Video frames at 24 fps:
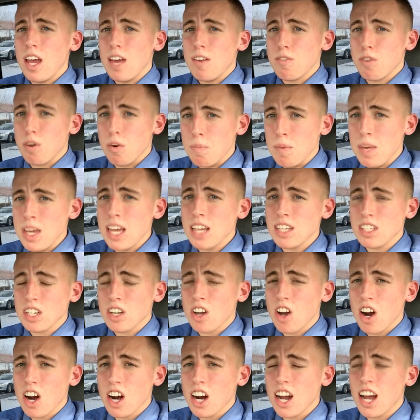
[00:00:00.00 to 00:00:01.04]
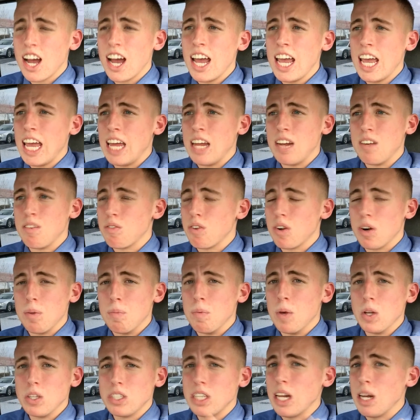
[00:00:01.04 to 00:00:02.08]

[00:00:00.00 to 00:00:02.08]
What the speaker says: for me as a car guy and for most